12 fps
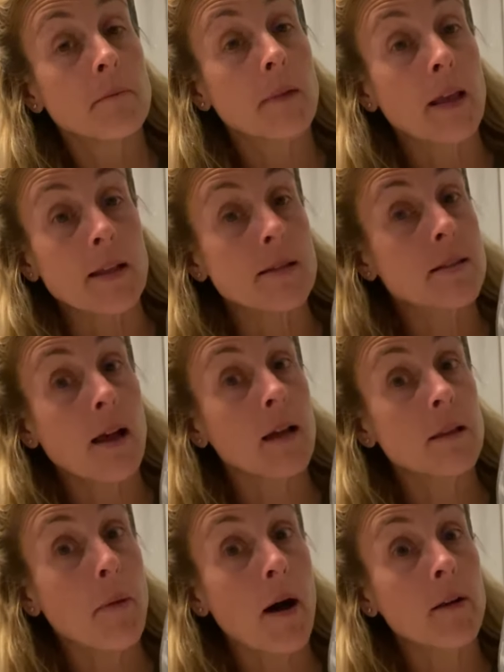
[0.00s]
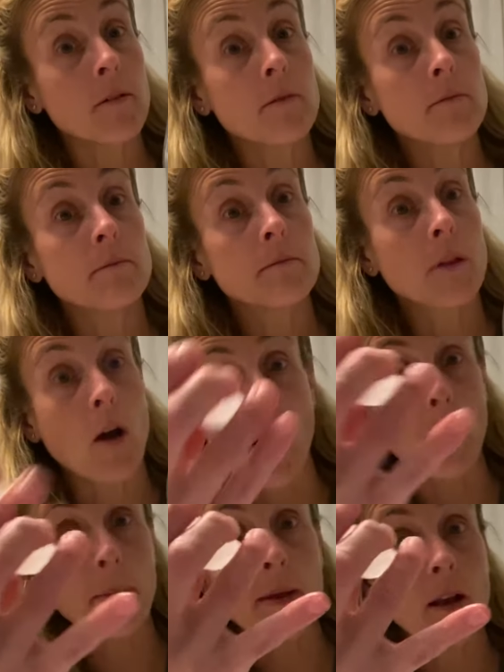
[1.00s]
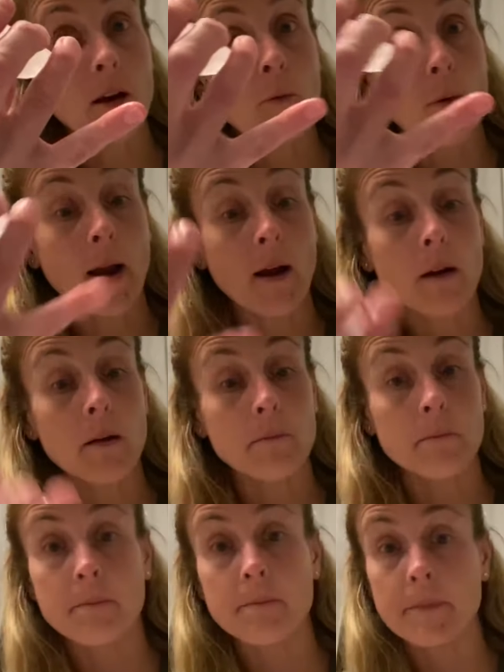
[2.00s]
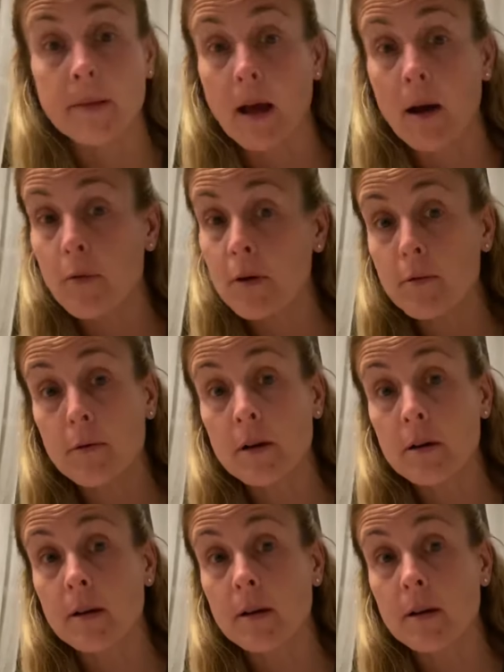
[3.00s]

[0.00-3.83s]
Inside the bottle? Up here where, not where the water